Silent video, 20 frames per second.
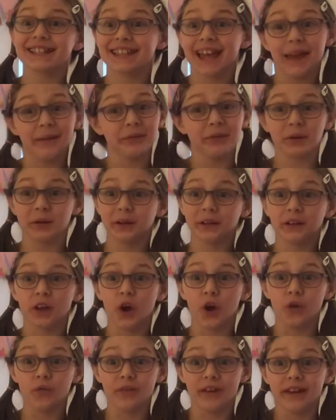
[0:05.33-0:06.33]
safe during
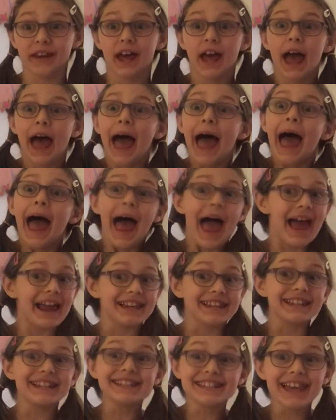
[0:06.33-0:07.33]
COVID. And
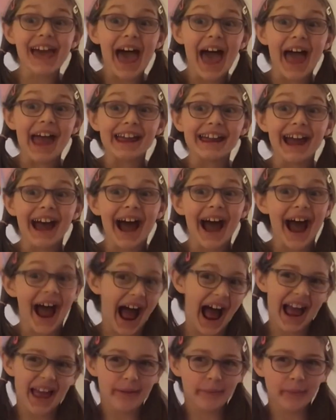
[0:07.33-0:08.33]
today,
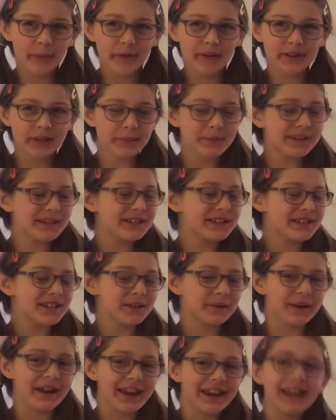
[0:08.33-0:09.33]
I'm going to be
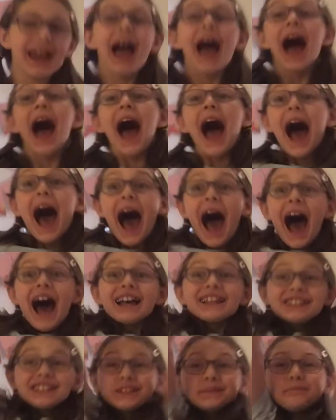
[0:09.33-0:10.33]
doing
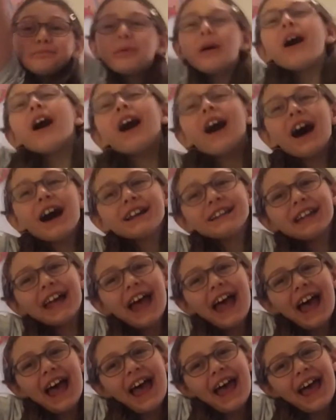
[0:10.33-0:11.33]
Spa
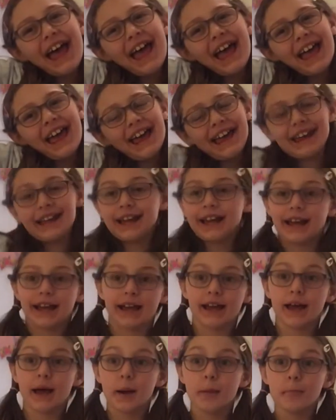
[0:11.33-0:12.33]
Day!
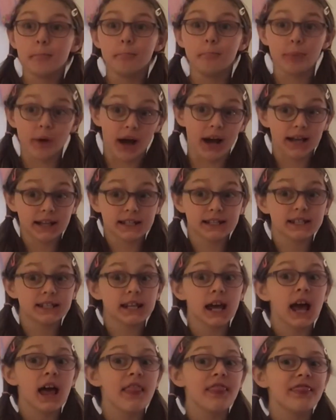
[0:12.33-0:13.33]
But
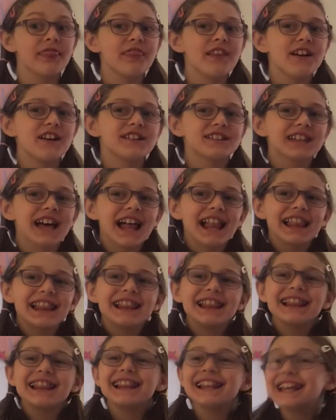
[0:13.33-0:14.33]
there's a
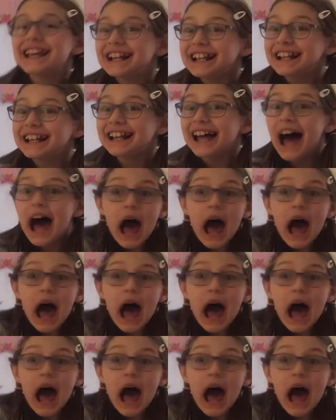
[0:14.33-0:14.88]
little